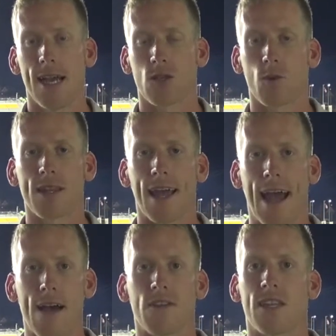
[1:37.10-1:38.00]
It's what they
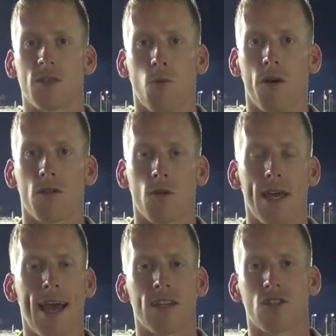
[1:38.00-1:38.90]
have at this point, though.
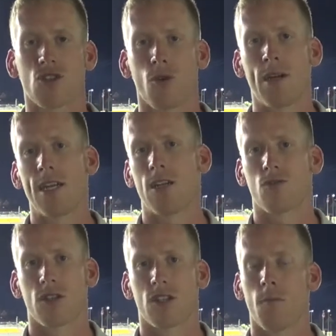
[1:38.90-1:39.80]
They had so many
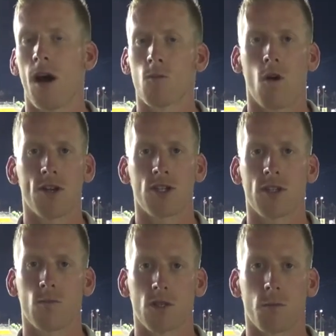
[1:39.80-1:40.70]
injuries. Demond
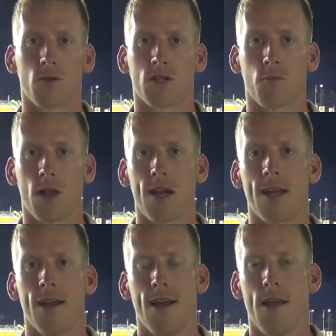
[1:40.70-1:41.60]
Washington was supposed to
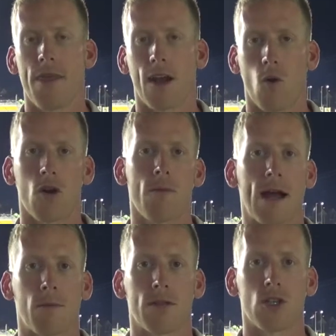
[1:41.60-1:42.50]
play that
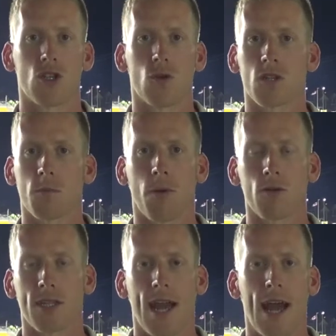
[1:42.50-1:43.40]
cornerback position. You were
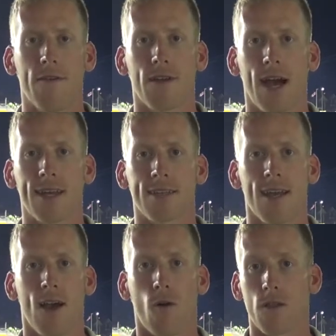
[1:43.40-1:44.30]
supposed to have guys
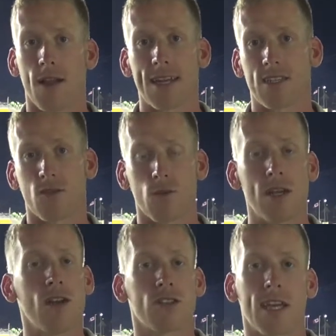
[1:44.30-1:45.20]
over the last three
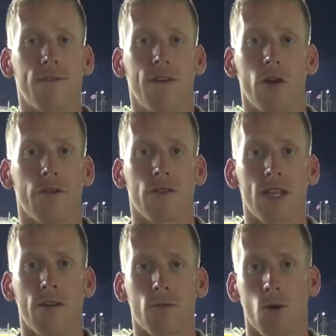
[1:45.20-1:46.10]
years that could fill in for
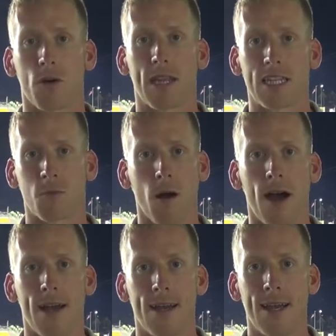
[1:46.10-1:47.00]
Delvin Breaux at that
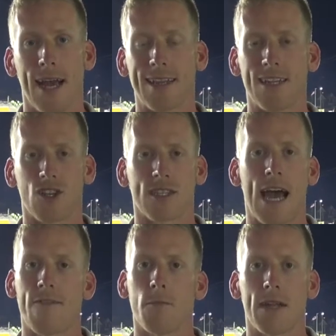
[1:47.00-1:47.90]
spot, and they just
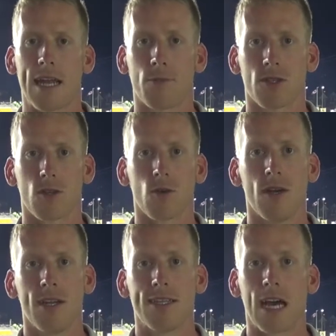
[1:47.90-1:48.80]
haven't been able
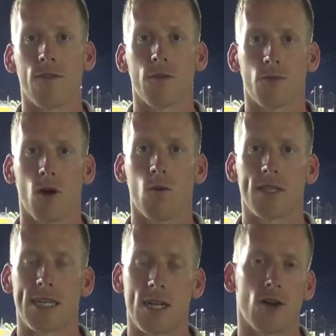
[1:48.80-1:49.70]
to. Delvin Breaux
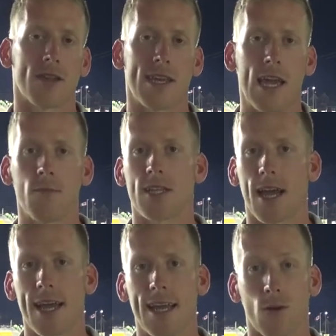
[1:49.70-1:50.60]
was here at the game
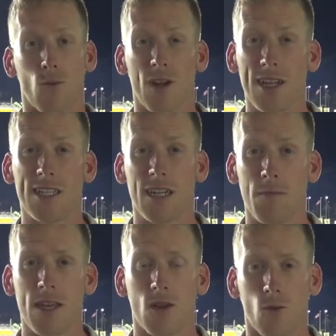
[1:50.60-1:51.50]
tonight, and it really did
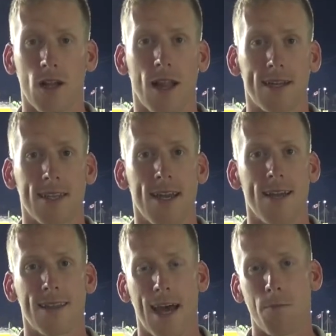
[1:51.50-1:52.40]
make you realize
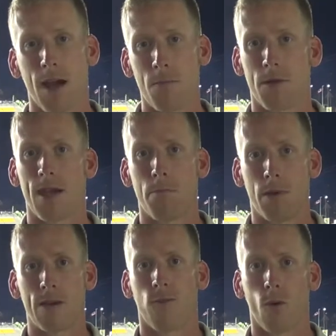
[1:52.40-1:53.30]
that might be a
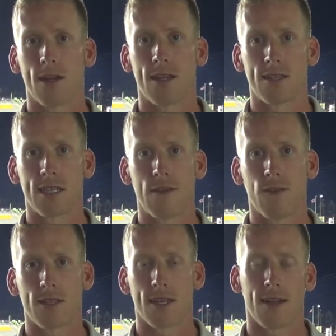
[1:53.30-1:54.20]
big void in this
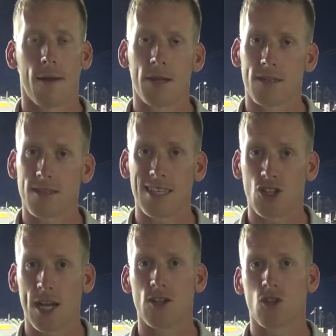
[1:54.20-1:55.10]
defense. And I mean, does it
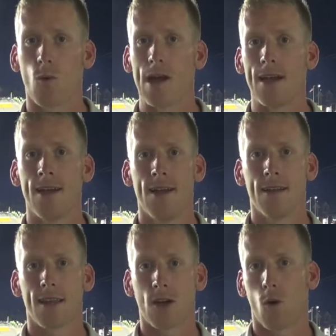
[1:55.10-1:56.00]
change the way
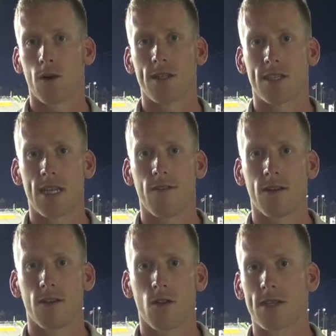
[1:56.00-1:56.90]
that Courtney
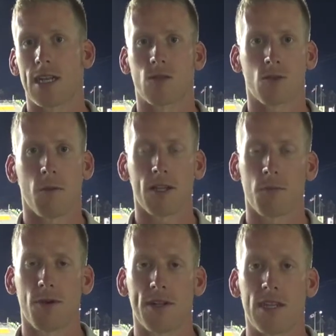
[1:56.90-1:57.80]
Stephen looks at his
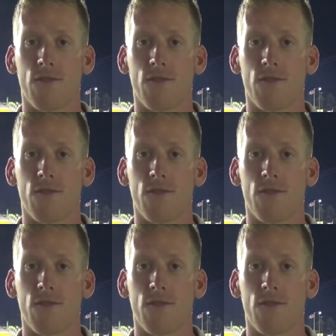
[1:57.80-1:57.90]
responsibilities?